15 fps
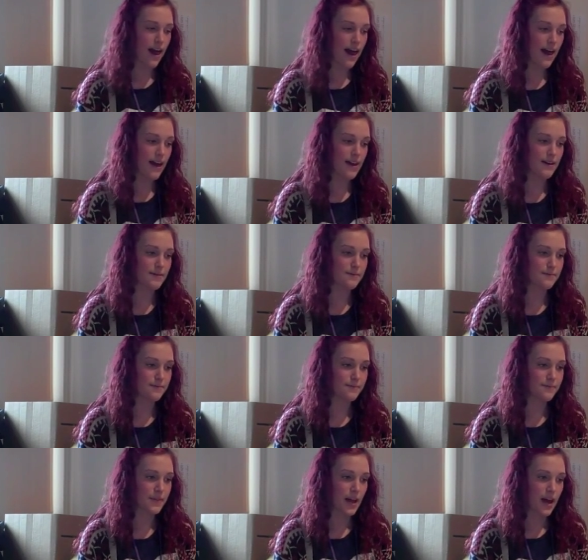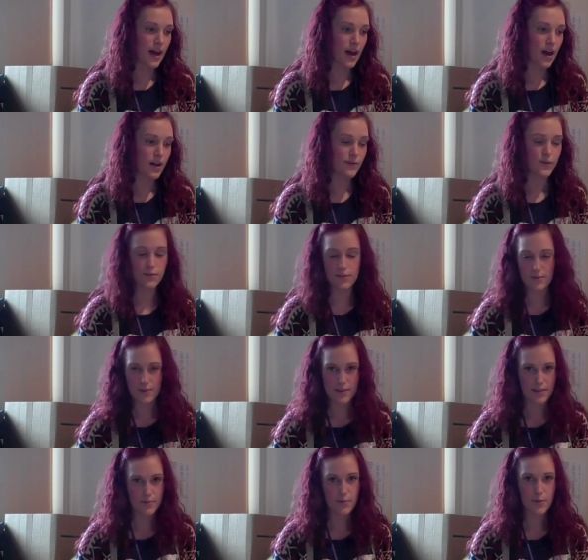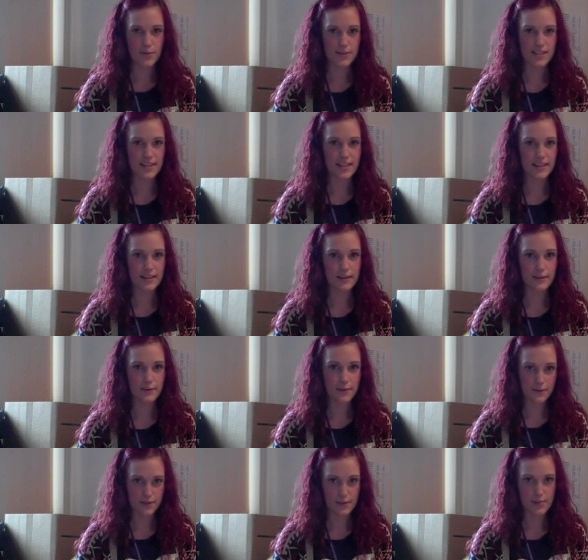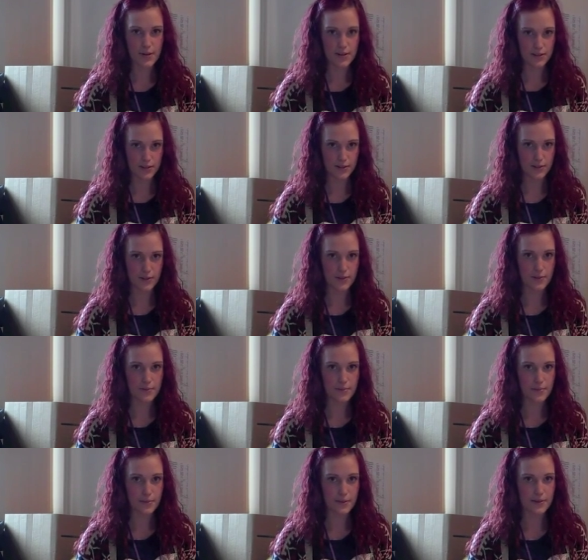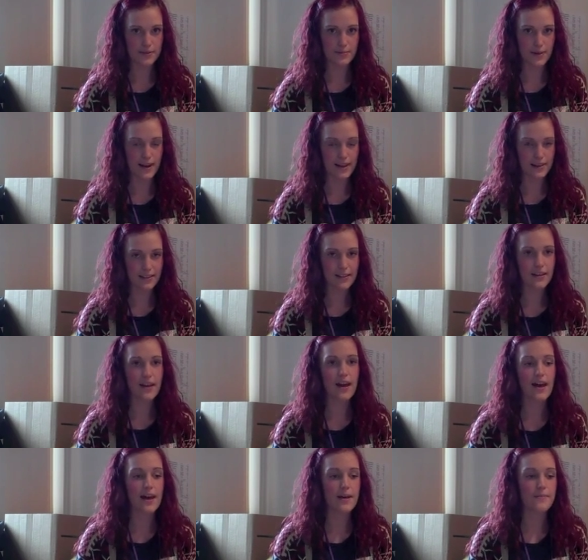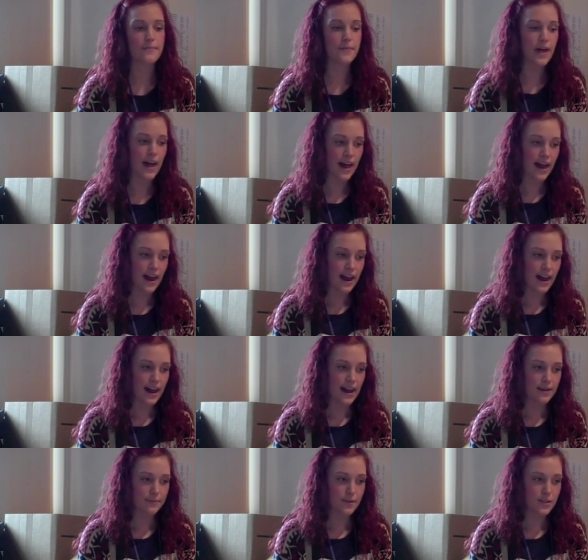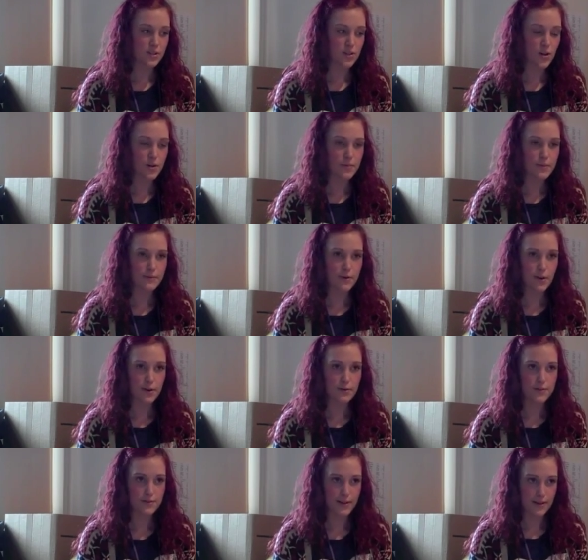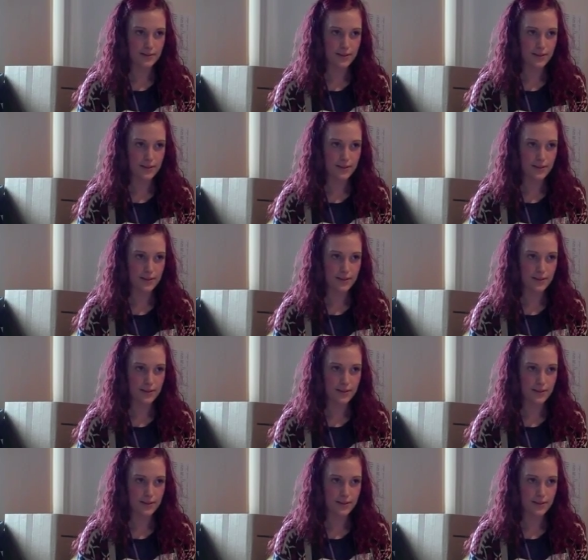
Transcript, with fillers: Um, I've also been supporting in the 50 plus group as well. Um, and my job involves around